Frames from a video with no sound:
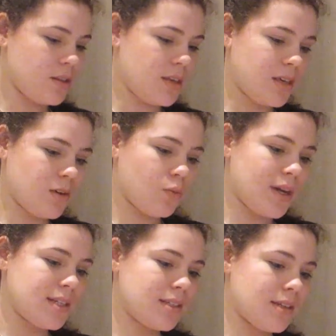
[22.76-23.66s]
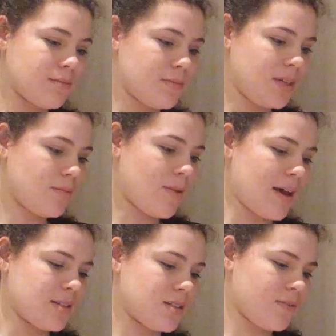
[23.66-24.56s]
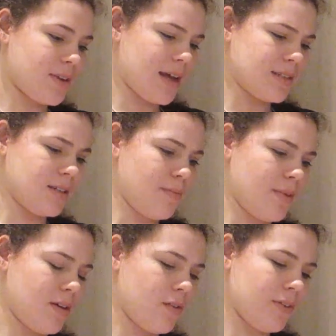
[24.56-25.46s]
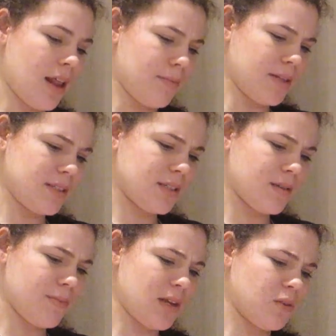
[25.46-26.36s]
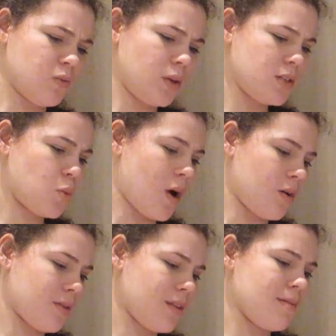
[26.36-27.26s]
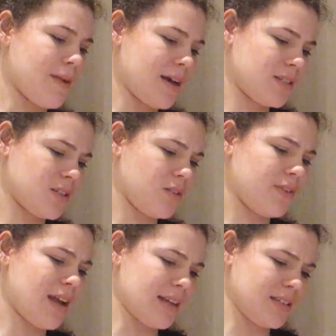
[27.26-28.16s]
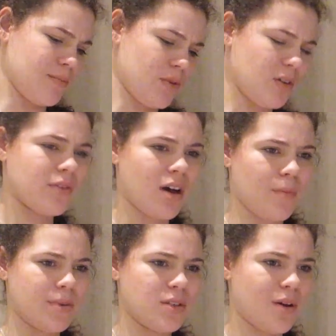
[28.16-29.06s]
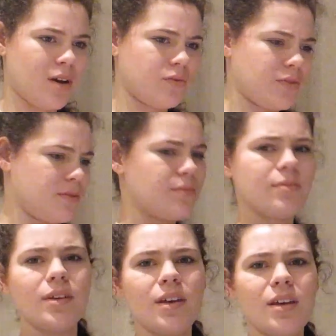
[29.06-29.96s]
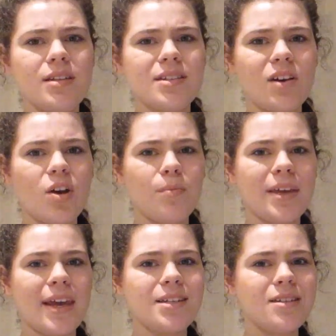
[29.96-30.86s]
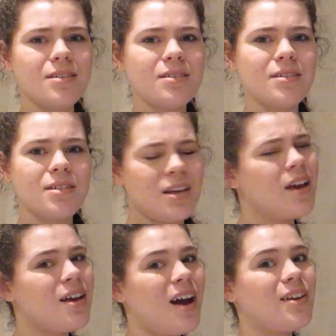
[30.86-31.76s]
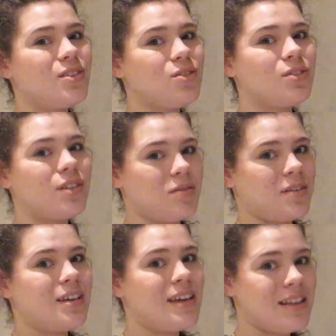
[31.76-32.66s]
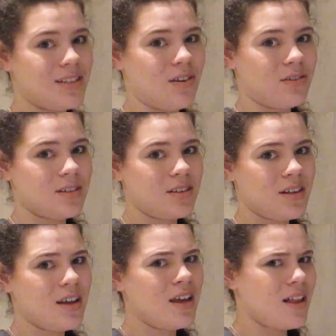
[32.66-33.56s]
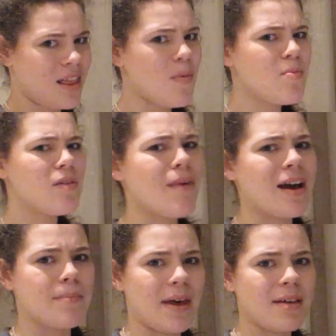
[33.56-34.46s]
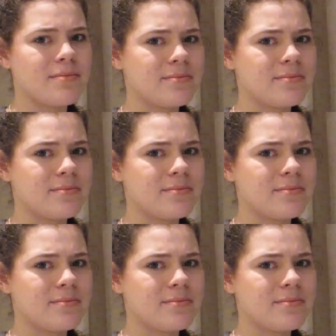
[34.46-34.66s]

the weighted mean mass of an atom of an element compared with one twelfth the mass of an atom of carbon twelve. Sound complicated? I assure you, it's not. Let me move back a bit.